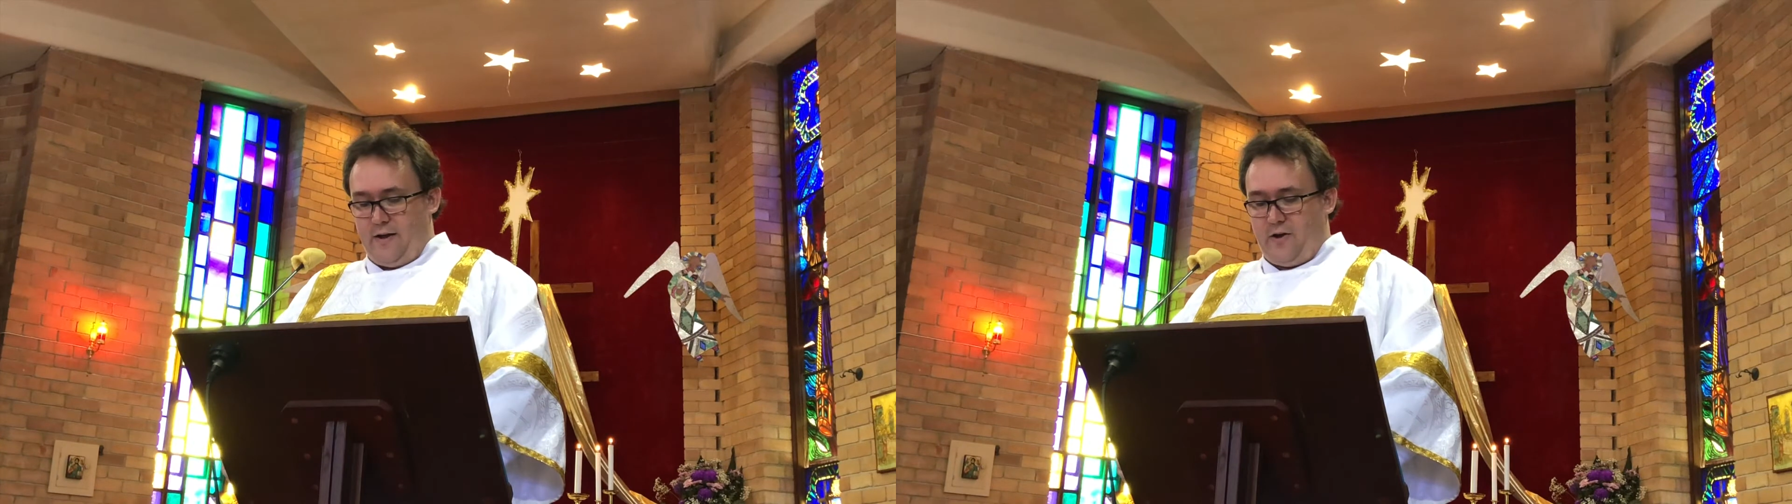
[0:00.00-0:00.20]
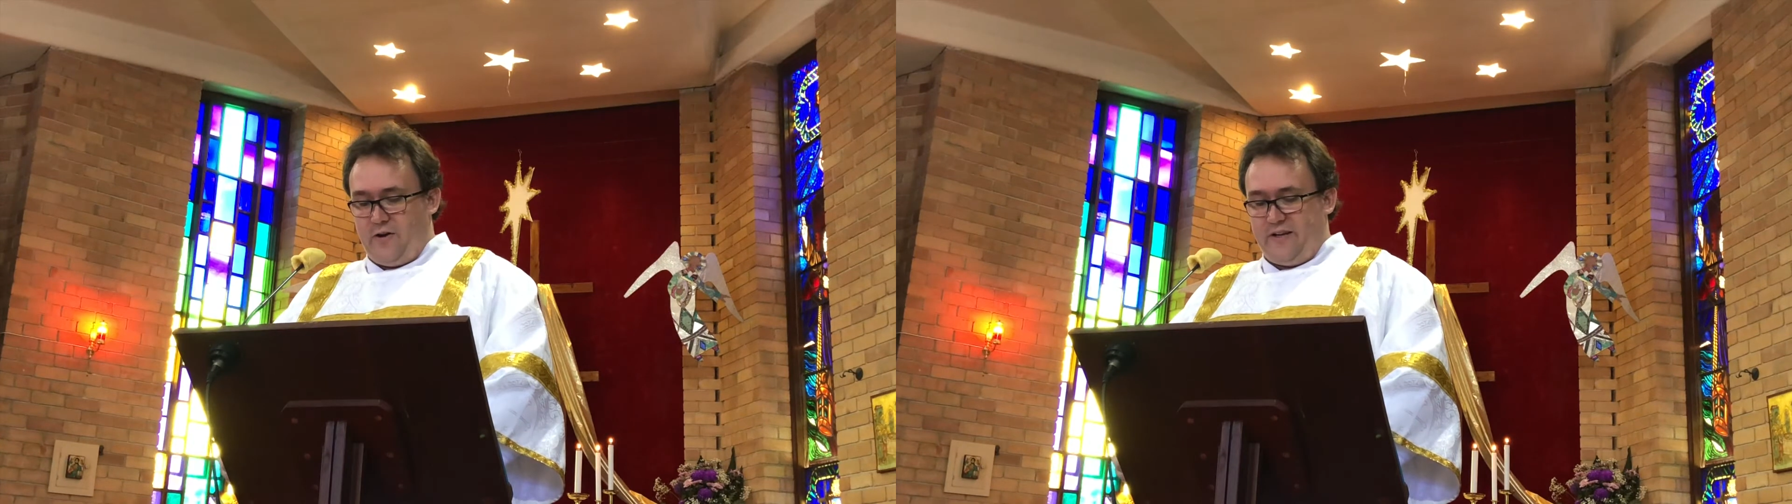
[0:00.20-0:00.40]

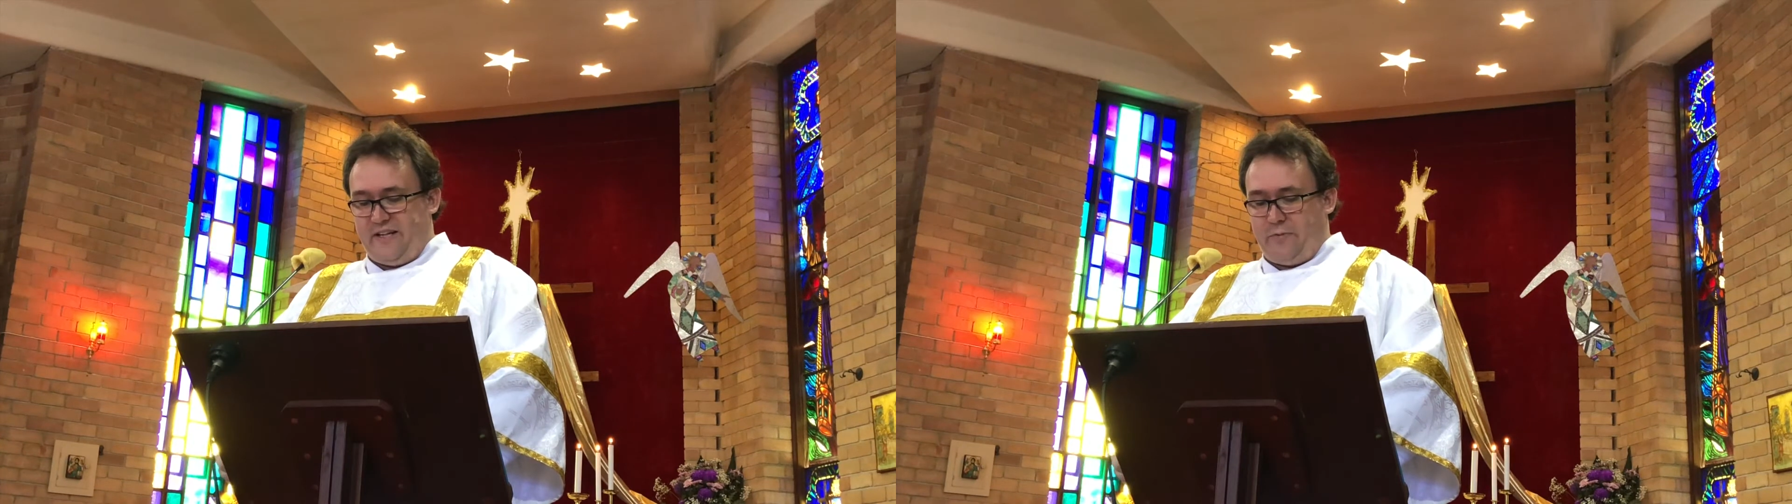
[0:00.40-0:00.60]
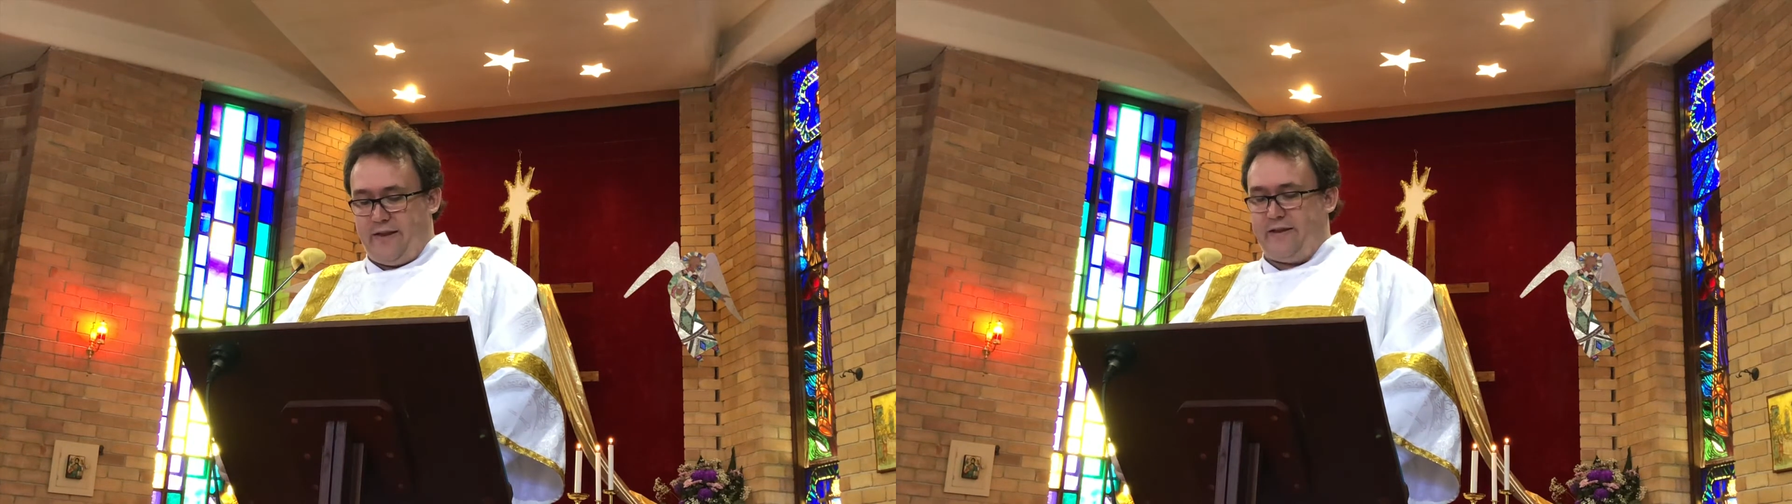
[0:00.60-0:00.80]
God is
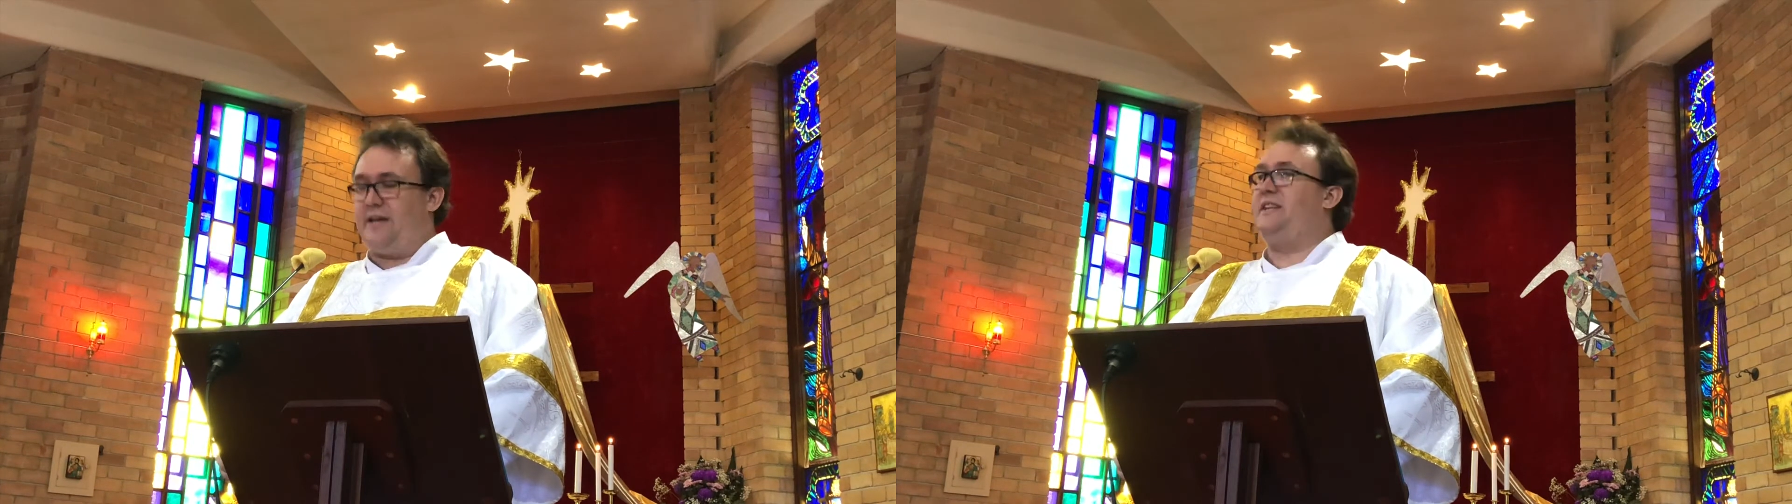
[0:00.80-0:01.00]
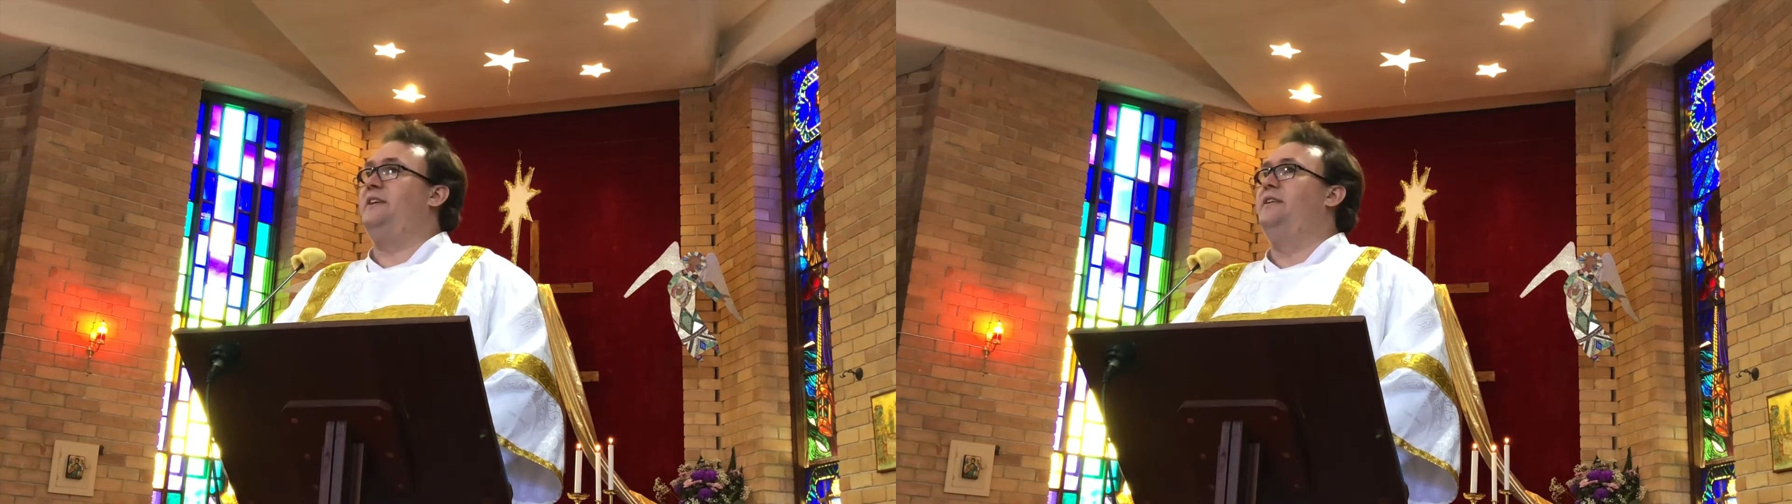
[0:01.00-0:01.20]
with
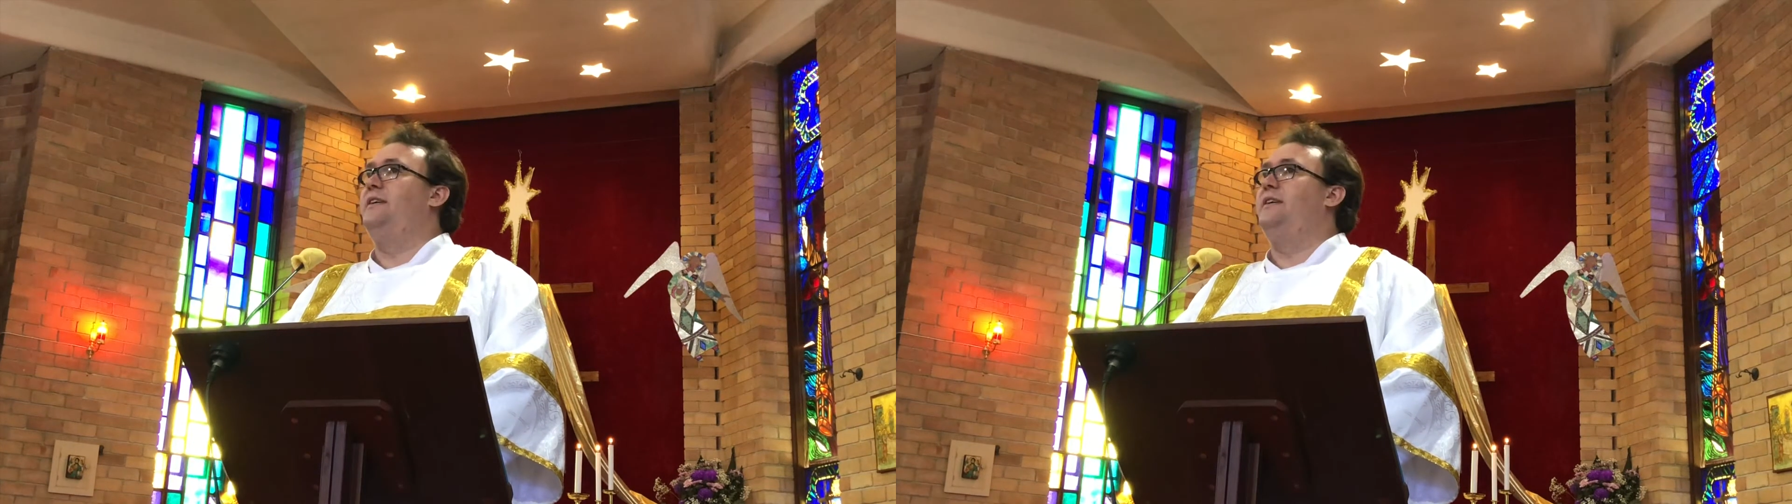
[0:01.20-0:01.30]
us